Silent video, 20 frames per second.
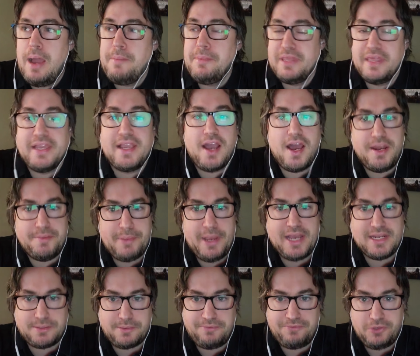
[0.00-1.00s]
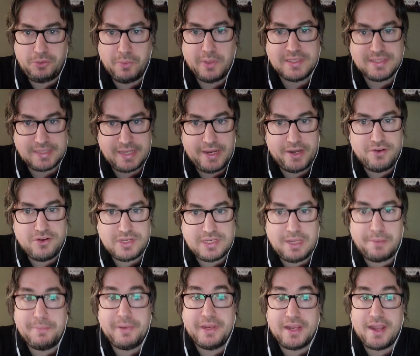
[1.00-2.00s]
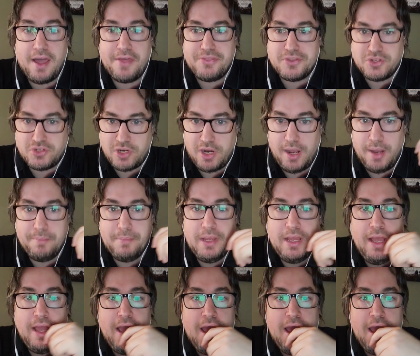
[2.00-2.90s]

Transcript: they got back to me a few weeks later, told me I got the job.